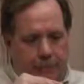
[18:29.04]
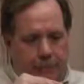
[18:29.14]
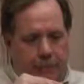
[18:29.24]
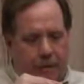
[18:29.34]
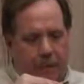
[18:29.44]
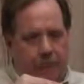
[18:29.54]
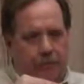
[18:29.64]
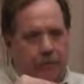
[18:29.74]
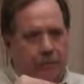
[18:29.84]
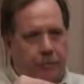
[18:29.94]
I
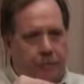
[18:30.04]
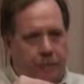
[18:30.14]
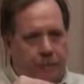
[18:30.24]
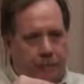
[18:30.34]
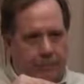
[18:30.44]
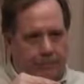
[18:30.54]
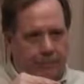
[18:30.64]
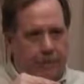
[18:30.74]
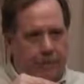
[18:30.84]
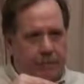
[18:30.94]
transferred to a
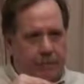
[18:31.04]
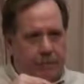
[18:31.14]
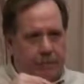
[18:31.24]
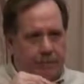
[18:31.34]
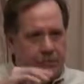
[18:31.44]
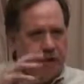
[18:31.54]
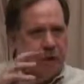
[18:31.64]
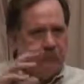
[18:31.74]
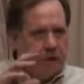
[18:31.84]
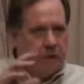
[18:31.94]
upstairs
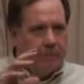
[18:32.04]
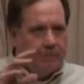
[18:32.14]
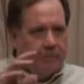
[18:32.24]
shop job,